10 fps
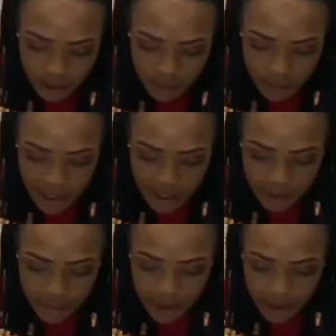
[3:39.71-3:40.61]
Black
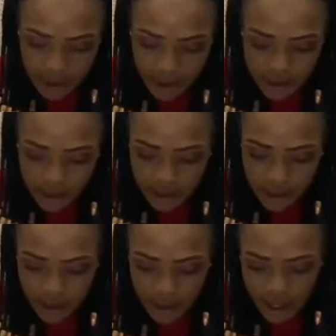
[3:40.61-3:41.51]
bead,
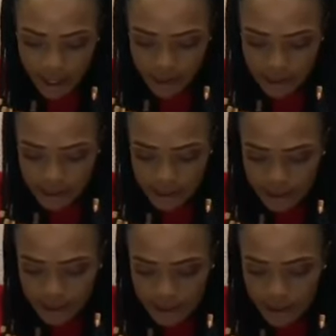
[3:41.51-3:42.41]
yes.
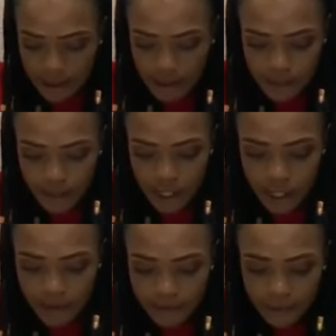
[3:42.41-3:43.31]
So I
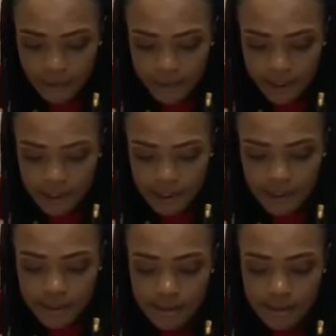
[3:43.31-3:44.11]
have ovulated,